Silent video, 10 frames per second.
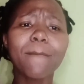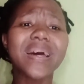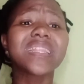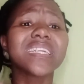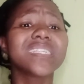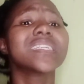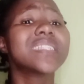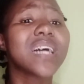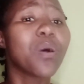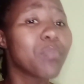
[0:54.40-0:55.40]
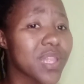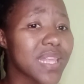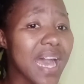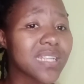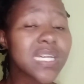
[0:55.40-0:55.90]
But they didn't tell me
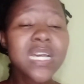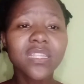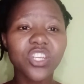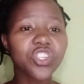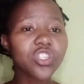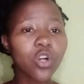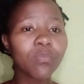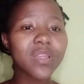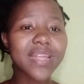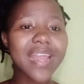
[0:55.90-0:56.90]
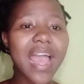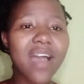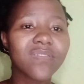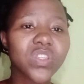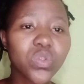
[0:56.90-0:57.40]
that. They just told me that I
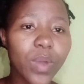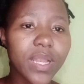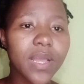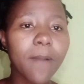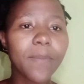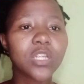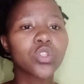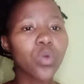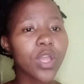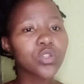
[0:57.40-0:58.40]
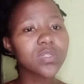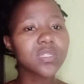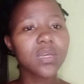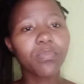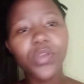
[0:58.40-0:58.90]
have a swelling, but it's going to
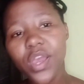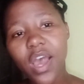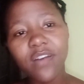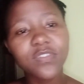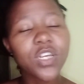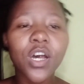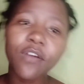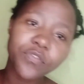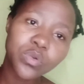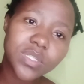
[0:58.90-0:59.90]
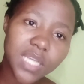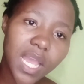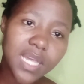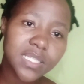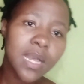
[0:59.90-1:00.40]
disappear after a few
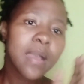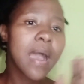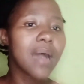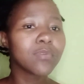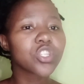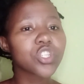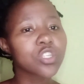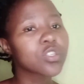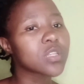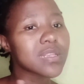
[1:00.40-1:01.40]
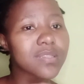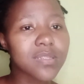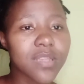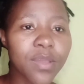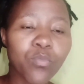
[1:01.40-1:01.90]
days. I must just
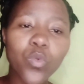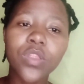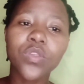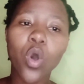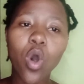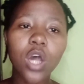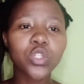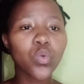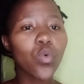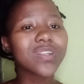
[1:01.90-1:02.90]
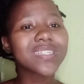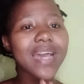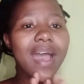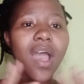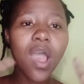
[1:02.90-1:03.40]
steam with hot
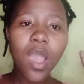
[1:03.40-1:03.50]
water